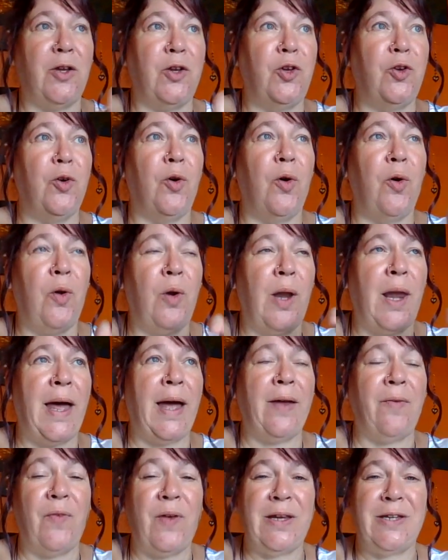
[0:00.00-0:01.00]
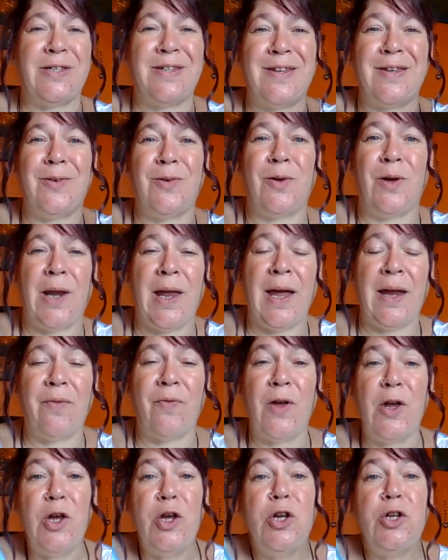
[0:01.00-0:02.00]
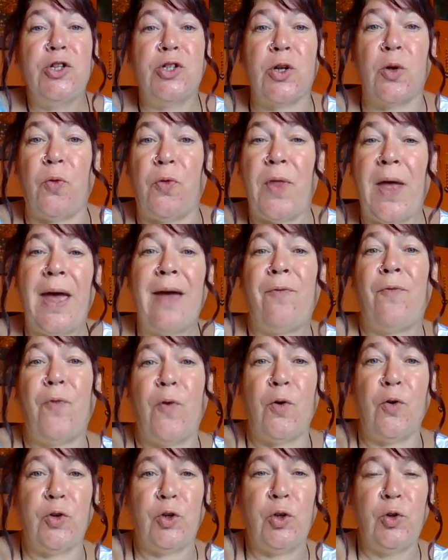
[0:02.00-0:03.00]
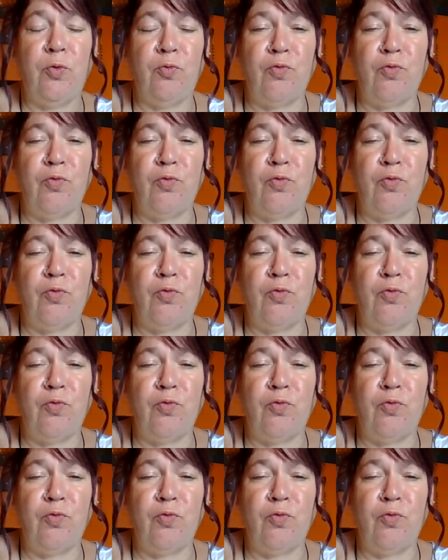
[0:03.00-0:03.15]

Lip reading: Your life is your life, so therefore you